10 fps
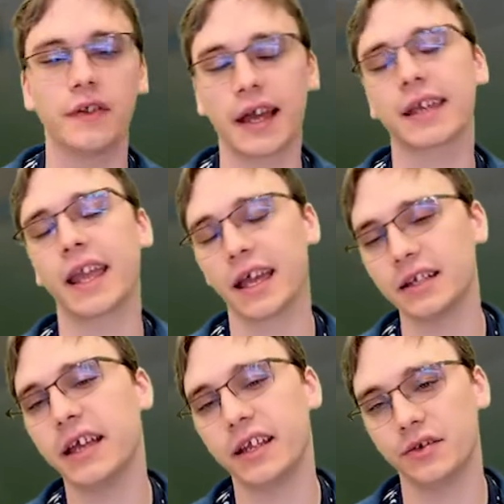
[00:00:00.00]
that
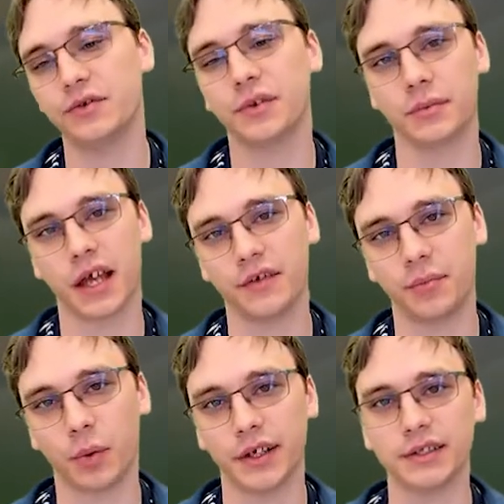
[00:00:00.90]
can gain you some life
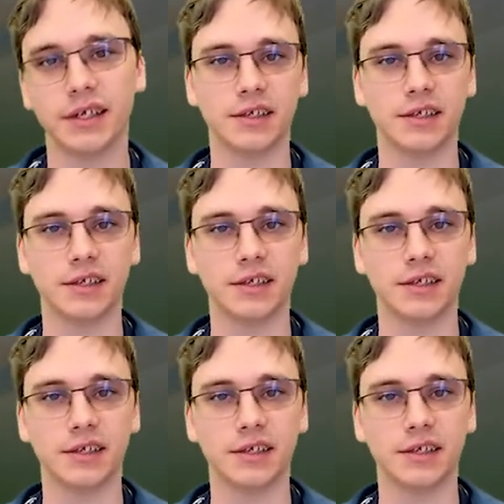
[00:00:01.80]
points